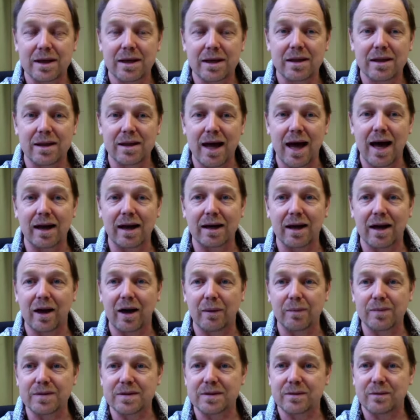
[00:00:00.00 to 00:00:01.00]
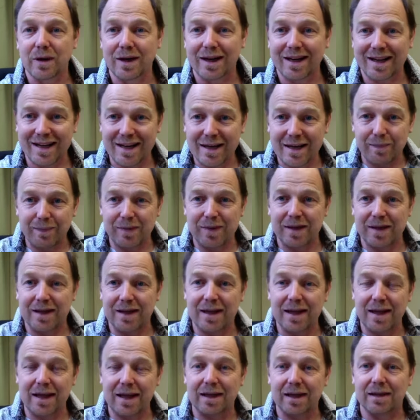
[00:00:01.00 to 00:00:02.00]
That helps keep the
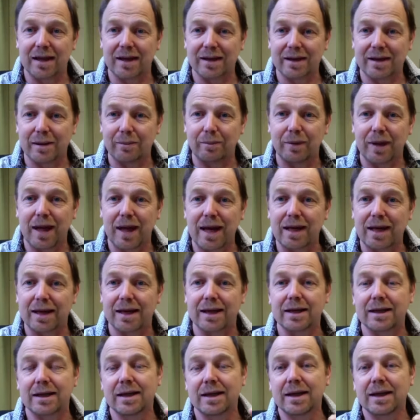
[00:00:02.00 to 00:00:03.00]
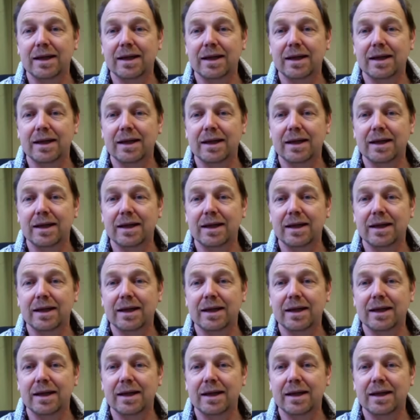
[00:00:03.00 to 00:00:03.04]
heat like a blanket